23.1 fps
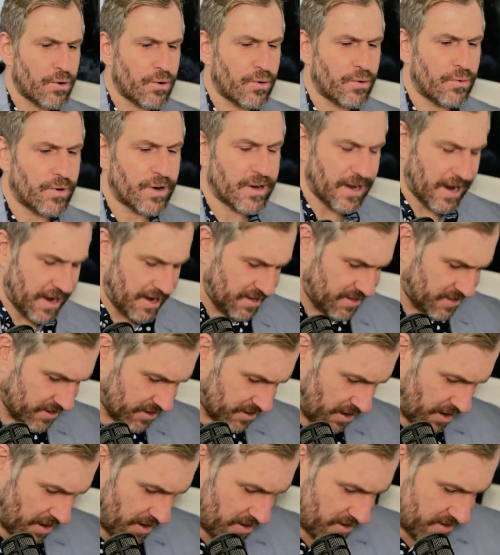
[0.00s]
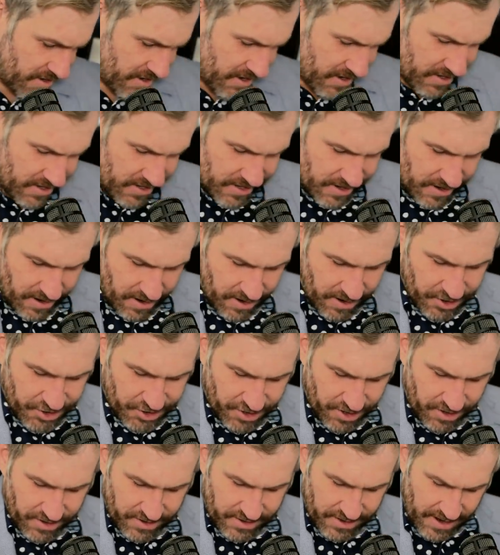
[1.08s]
What kind of cigar is this? Or a
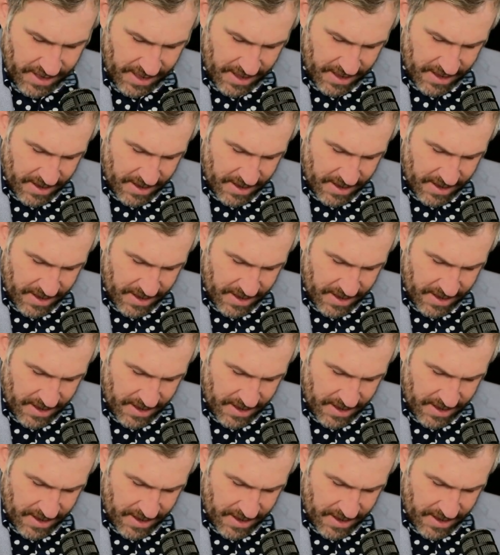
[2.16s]
shirt?